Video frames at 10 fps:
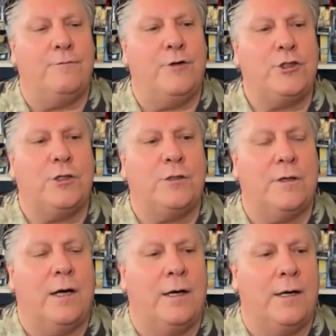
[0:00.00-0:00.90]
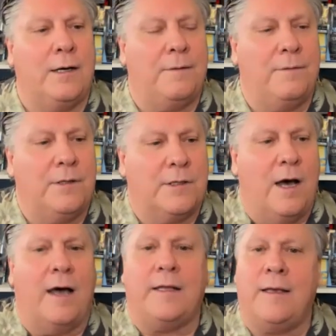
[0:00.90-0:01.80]
Vision
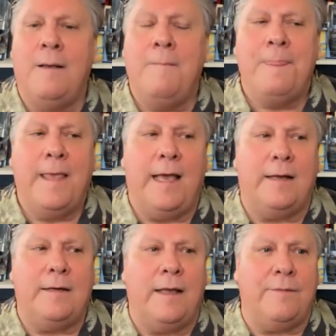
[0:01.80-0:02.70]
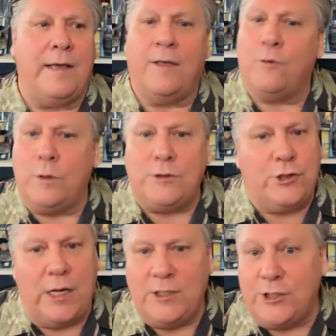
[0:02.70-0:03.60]
Lakhani, and the other one's
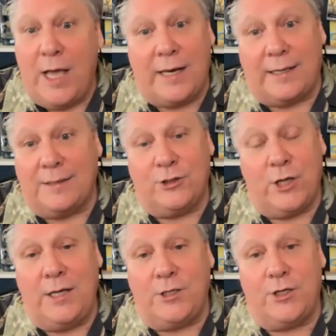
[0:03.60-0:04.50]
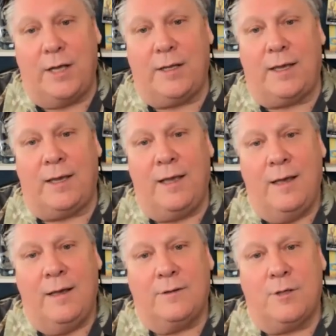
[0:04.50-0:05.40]
Jay Shetty. Jay Shetty,
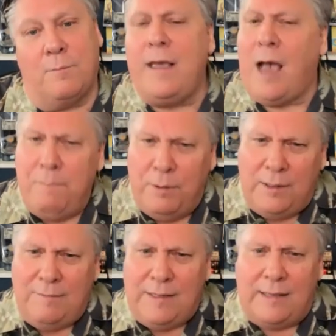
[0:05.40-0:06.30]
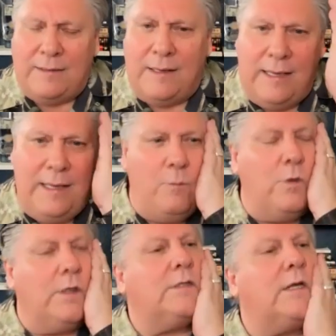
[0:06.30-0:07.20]
to me, I believe that he was